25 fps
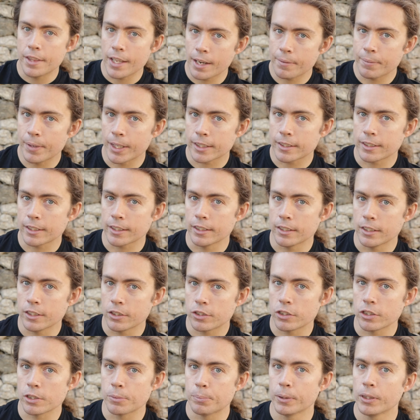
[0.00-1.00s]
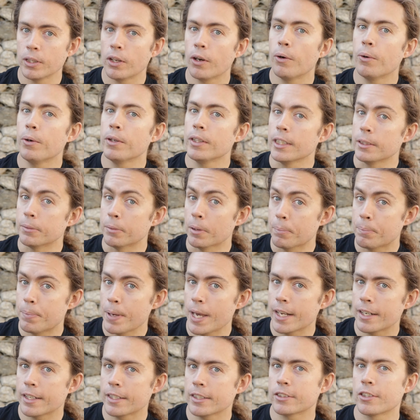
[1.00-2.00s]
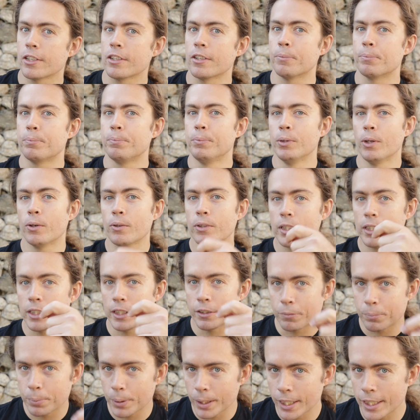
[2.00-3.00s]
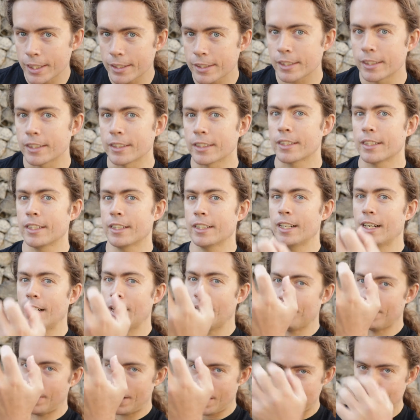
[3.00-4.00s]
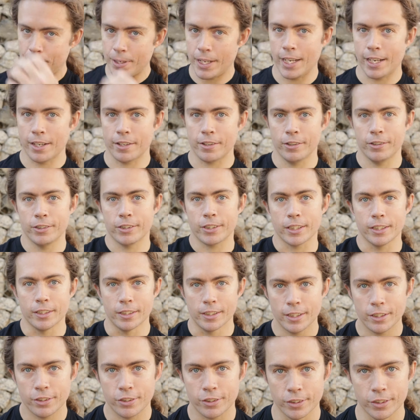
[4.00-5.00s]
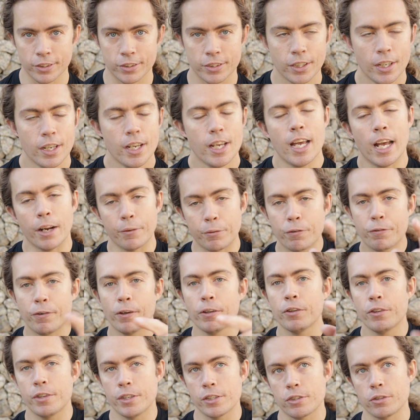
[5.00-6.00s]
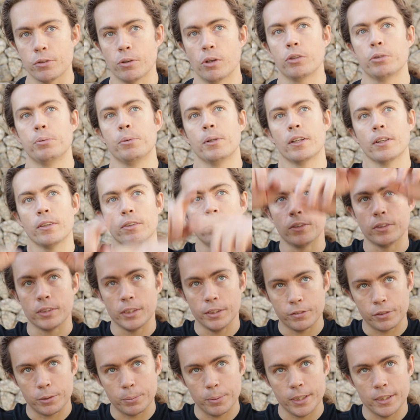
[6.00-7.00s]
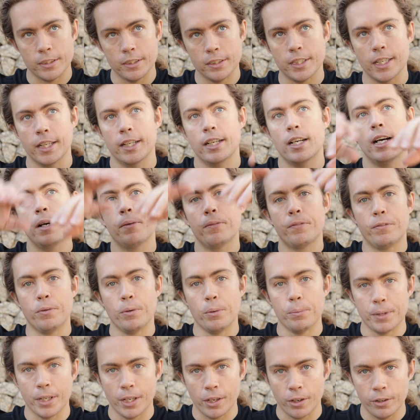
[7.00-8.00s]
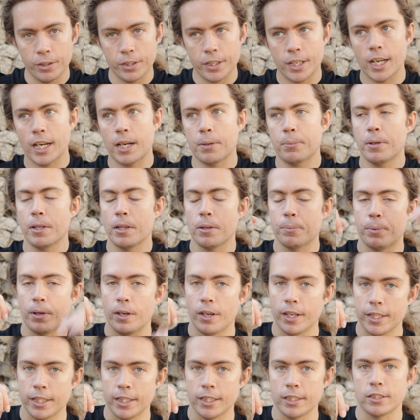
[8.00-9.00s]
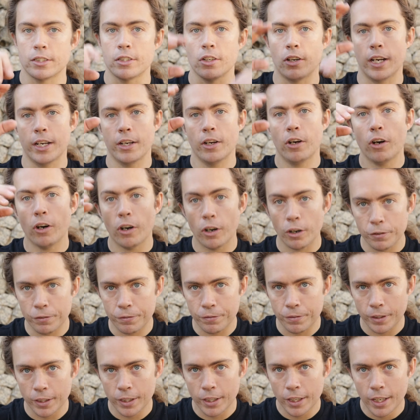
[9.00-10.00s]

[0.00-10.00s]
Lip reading: That makes the conditions below a little bit better, so the longer-lived plants can come up out of those conditions. And if we follow this through, ultimately the long-lived species get up, form their own canopy, the pioneers die off,